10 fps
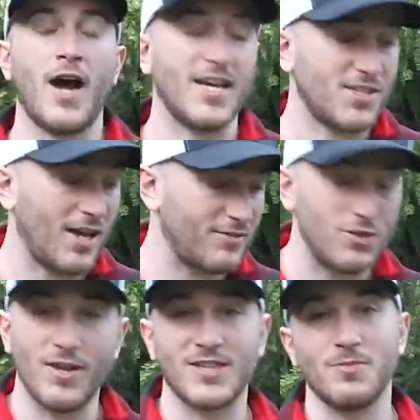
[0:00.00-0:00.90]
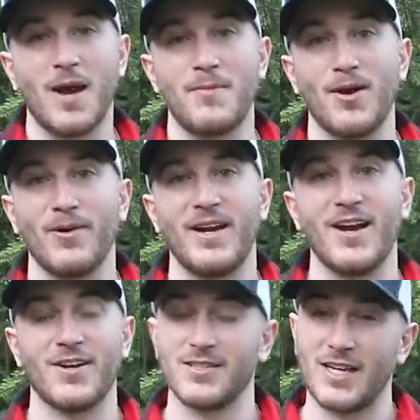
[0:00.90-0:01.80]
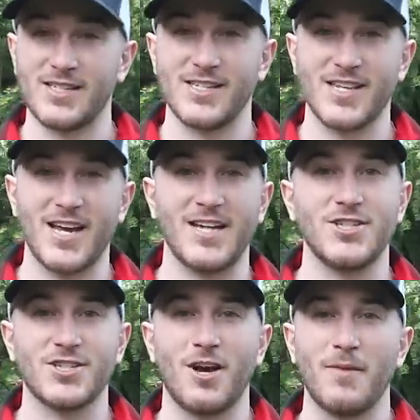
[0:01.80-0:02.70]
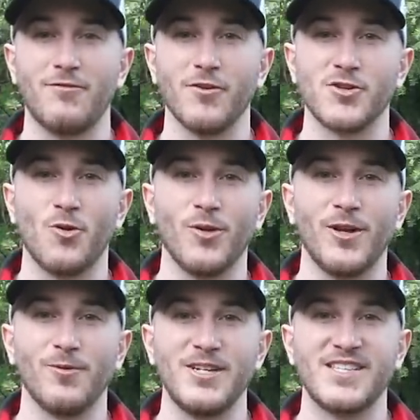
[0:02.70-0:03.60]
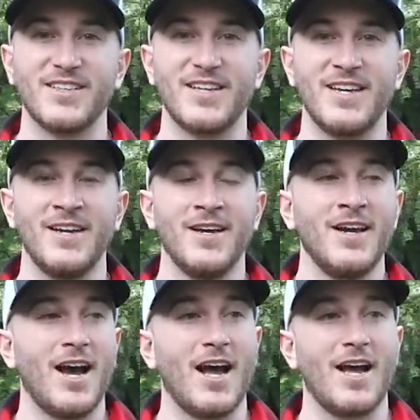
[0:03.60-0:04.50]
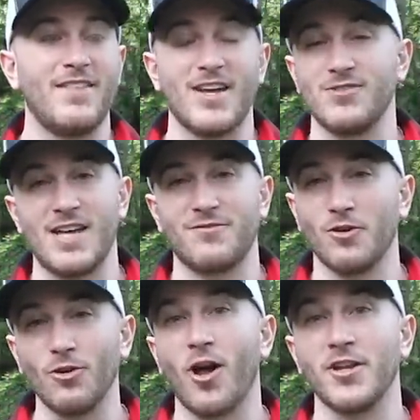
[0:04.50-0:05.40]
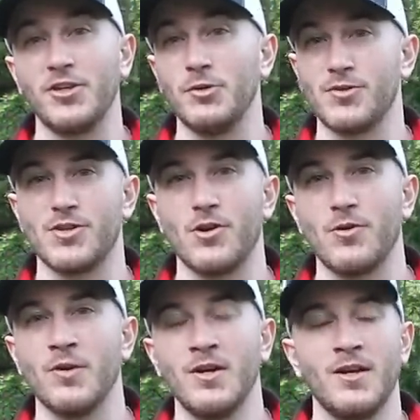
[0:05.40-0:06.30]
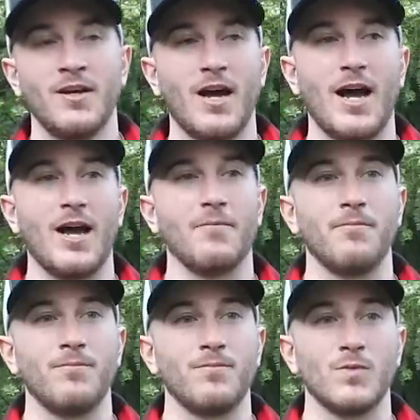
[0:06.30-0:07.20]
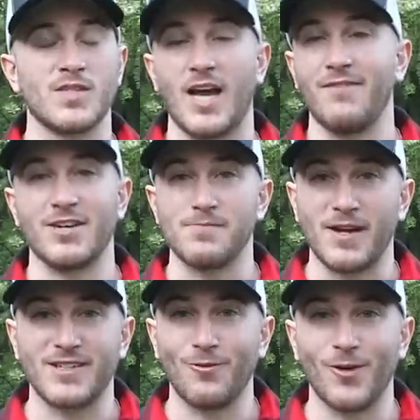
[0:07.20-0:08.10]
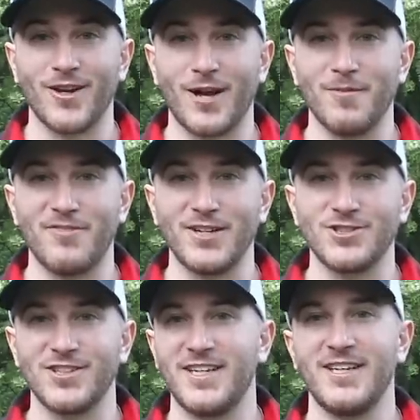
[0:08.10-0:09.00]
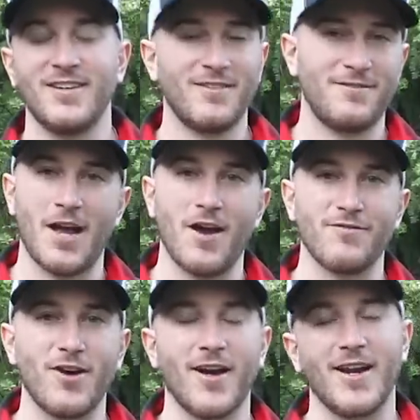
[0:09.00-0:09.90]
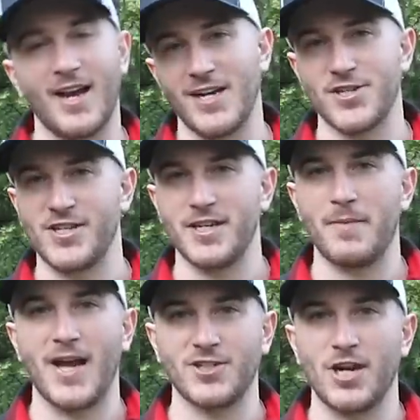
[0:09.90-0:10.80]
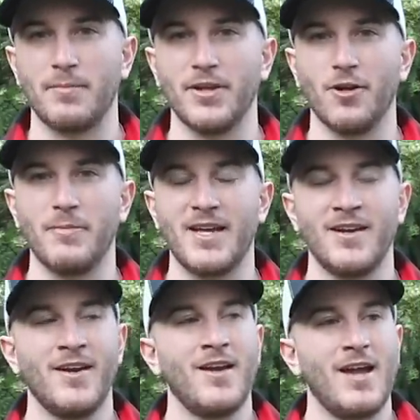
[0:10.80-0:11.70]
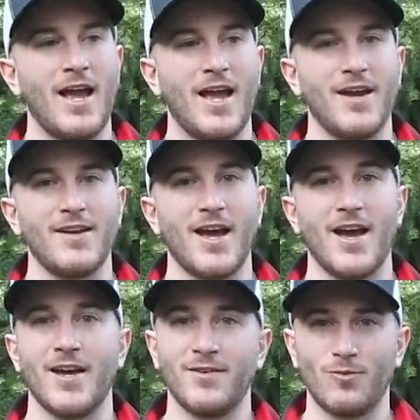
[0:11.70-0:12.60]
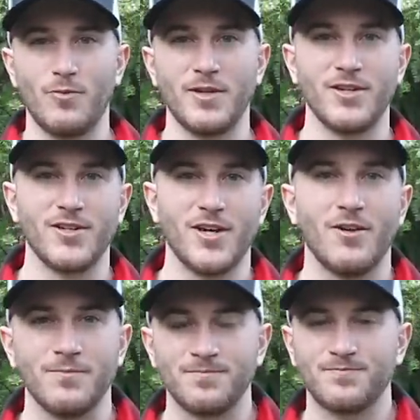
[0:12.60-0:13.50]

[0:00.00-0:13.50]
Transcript: I still have to do that to my pair right now, because as I said, I just got my first hole in it recently, uh, and that was after a lot of use. So um, was kind of expecting one to come eventually. Now I've got it, I just need to patch it up a little bit, and uh, we'll be good to go.